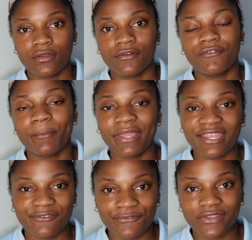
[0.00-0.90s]
for paying
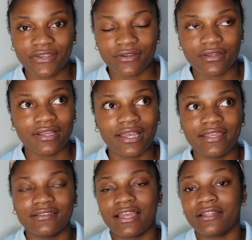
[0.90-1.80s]
fear.
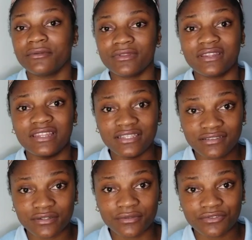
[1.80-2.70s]
Guys, I know this
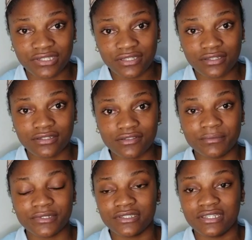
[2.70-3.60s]
sounds ridiculous,
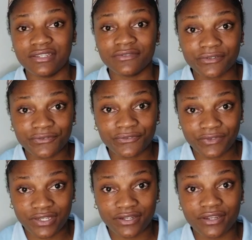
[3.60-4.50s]
but even
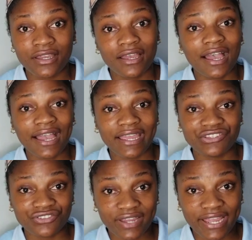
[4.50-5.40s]
fear, I
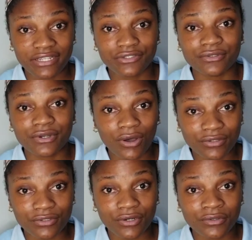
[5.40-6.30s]
tried to cut
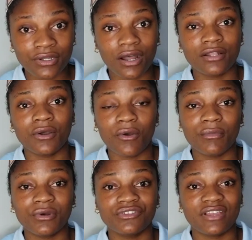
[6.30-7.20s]
down on how
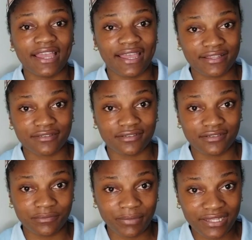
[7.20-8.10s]
much I had to
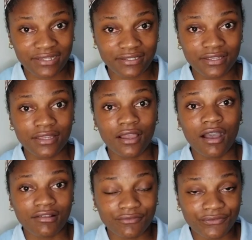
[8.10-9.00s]
spend
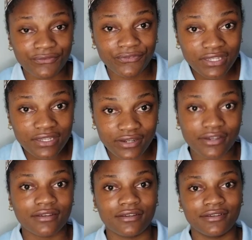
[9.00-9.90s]
on
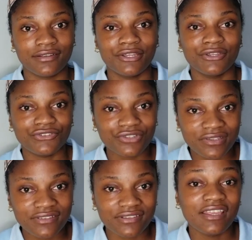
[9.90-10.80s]
fear just
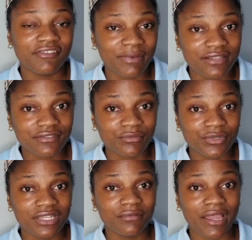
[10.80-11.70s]
to save back some
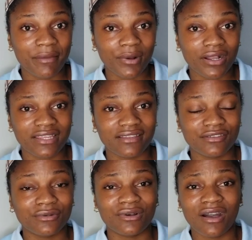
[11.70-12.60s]
money in my pocket.
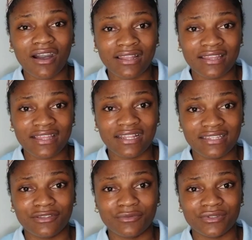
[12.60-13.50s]
So all of that,
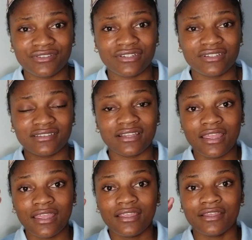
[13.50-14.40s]
it was just, you